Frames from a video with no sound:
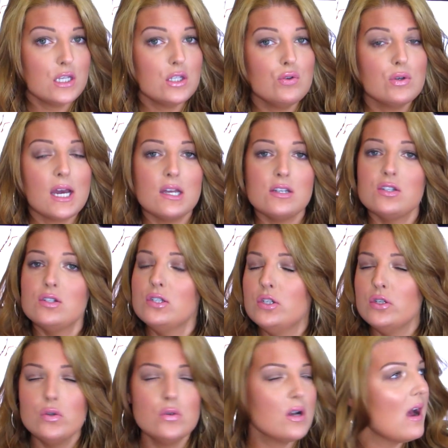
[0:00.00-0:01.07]
You guys
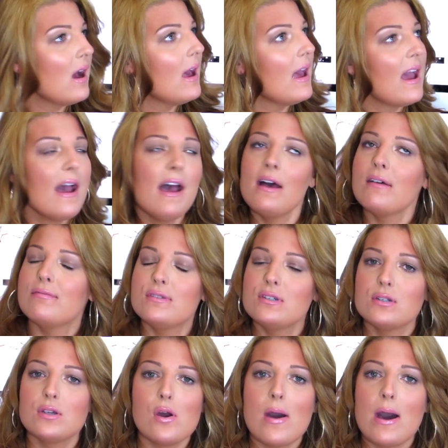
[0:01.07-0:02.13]
do not have
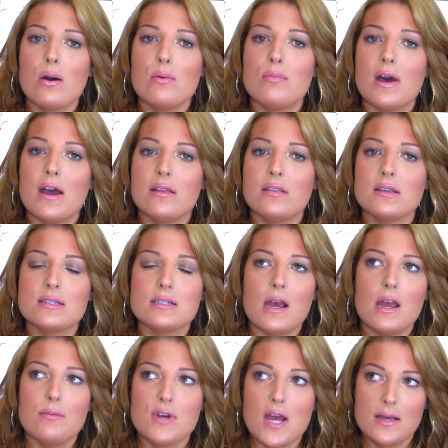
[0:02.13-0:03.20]
to go out and buy this.
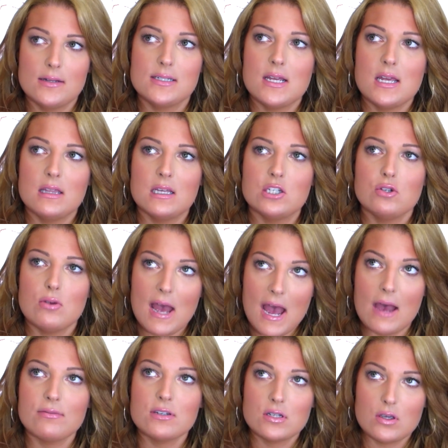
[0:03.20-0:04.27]
I am not saying that you
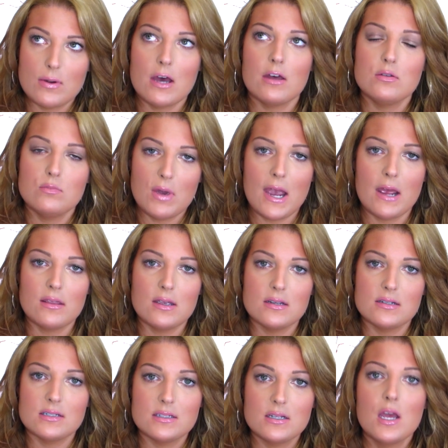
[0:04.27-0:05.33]
have to go out and buy
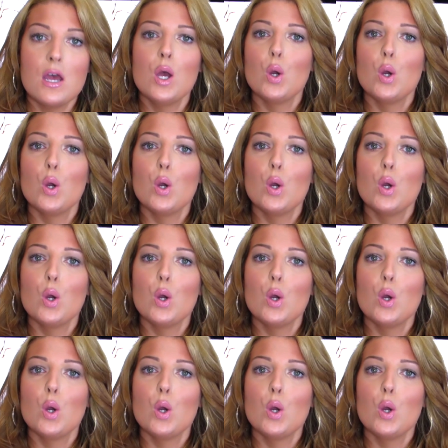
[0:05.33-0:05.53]
this.